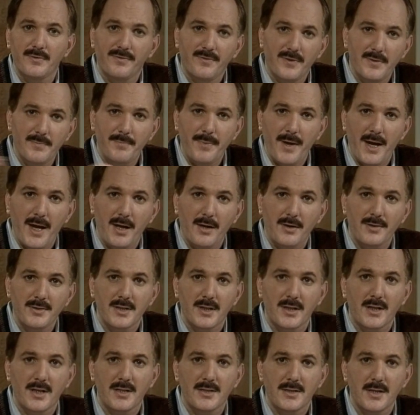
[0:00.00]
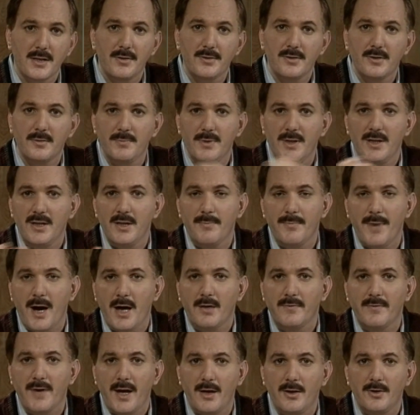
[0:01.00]
to foot-pounds and considered to be the
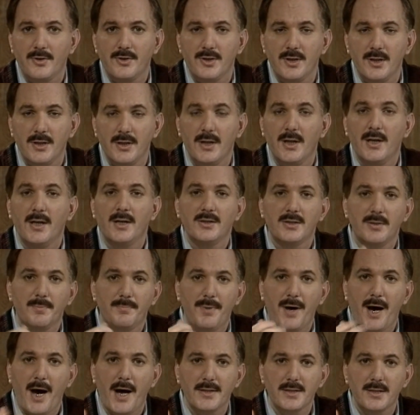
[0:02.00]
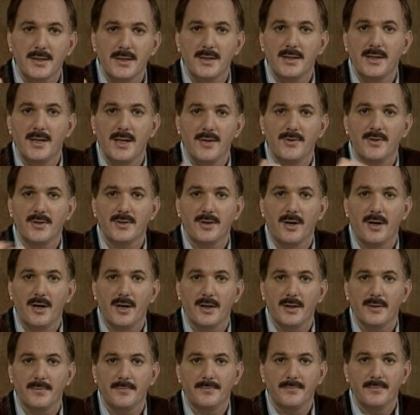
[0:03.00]
amount of energy deposited in the
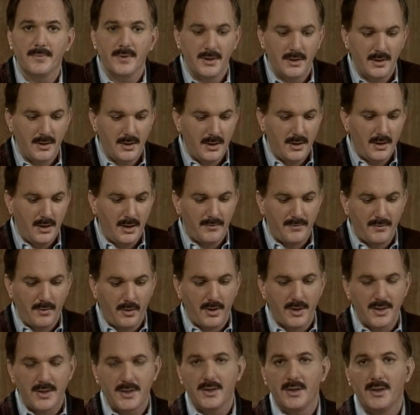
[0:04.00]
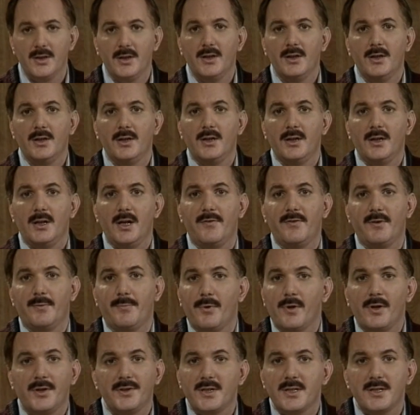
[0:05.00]
target. Of course, if a
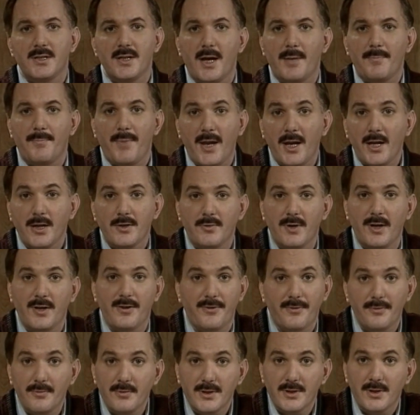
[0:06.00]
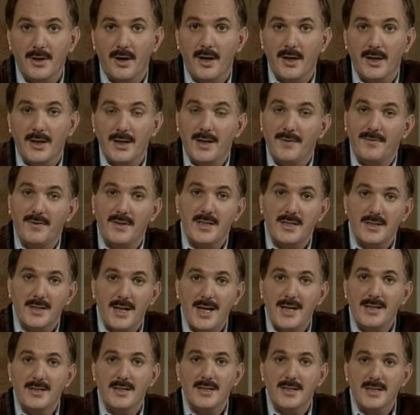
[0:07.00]
bullet does not penetrate through a target, if it
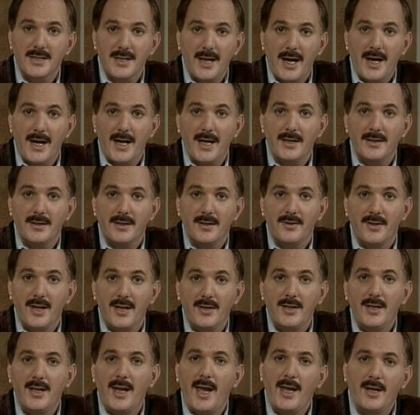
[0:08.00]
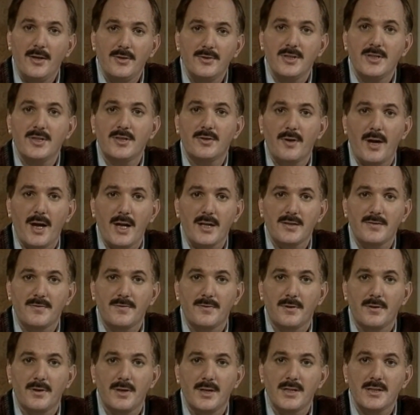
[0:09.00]
stays inside, then the energy
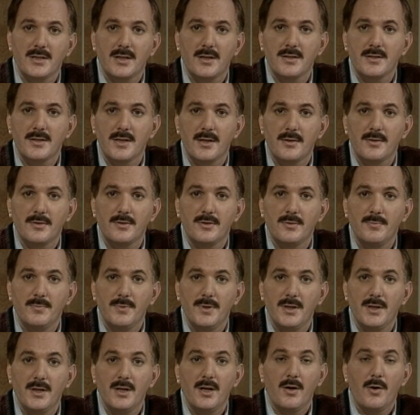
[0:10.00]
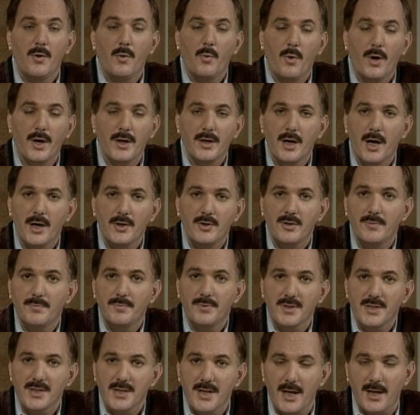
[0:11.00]
transfer is considered to be
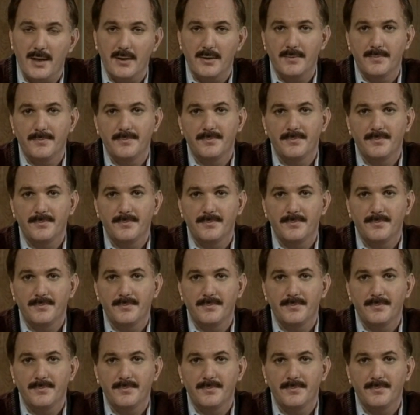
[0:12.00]
100%.